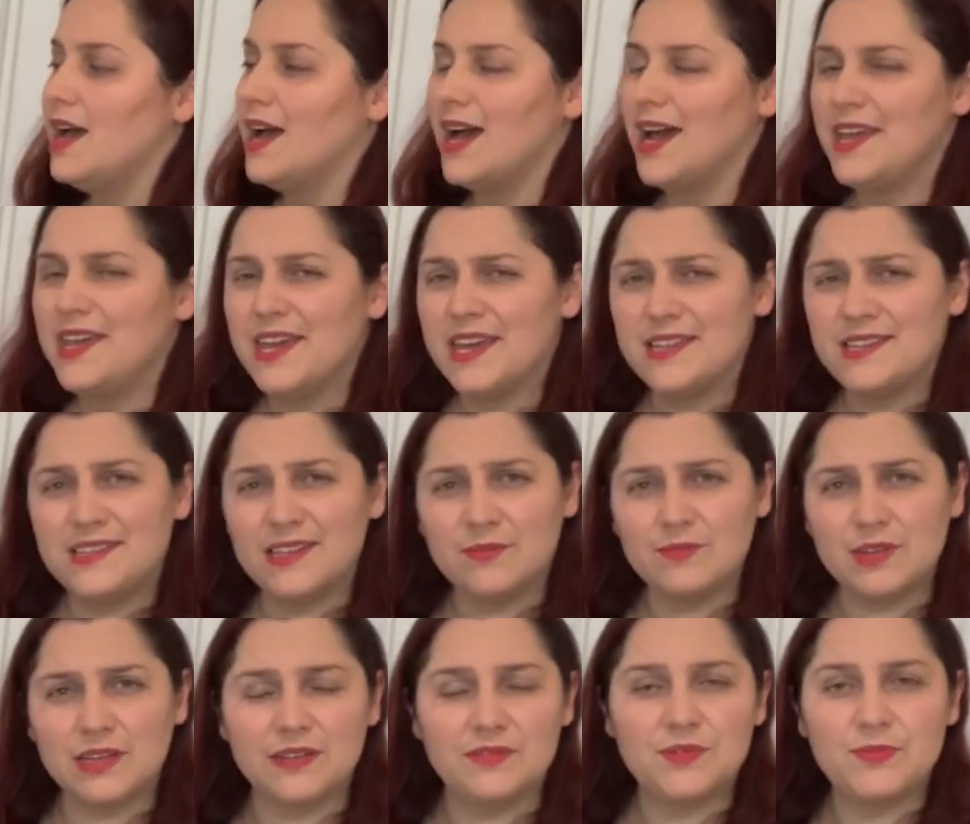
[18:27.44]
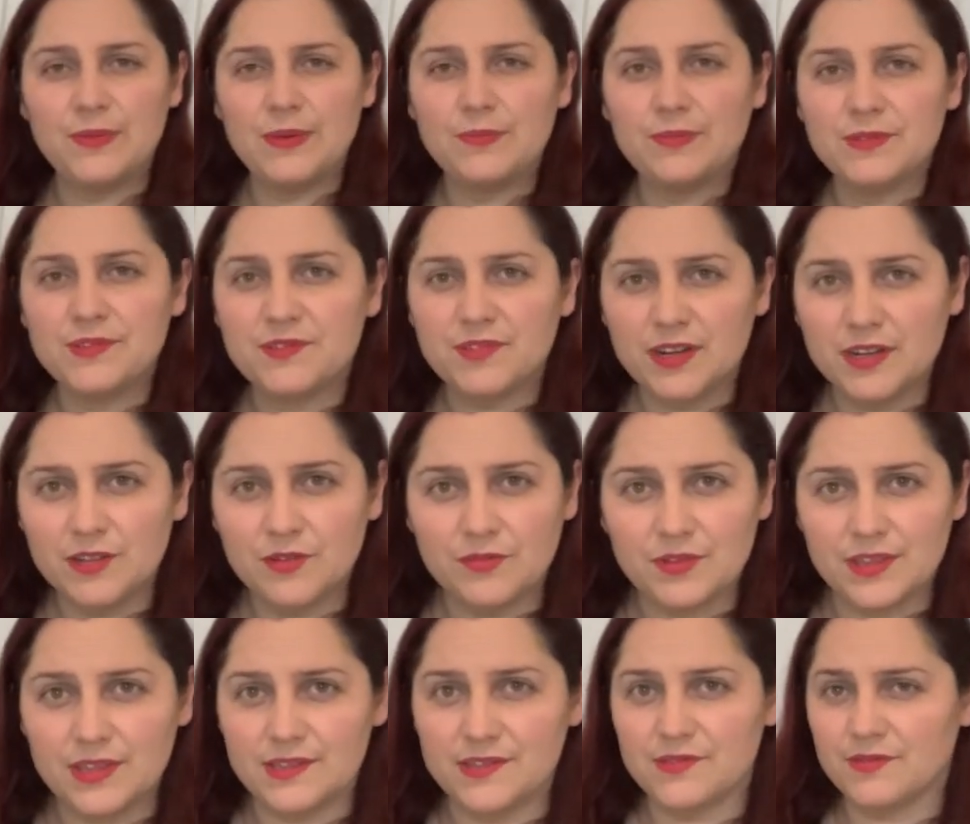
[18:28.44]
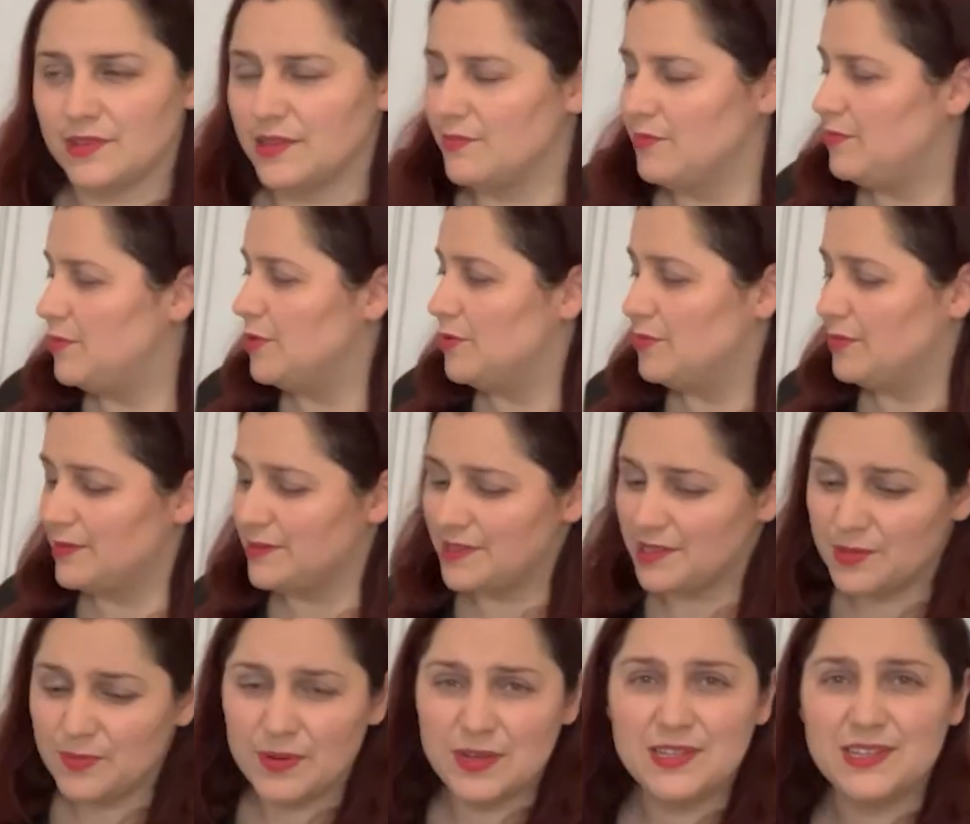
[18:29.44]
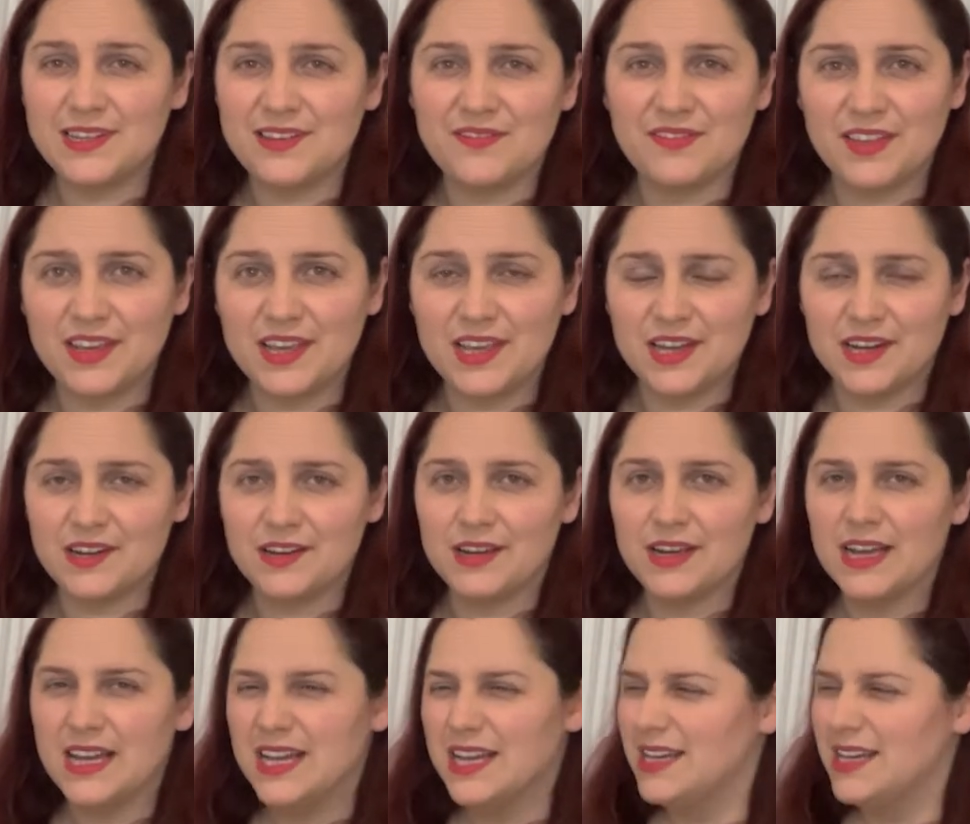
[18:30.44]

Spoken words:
Again, sometimes people struggle with this one, pupils, especially if they're young.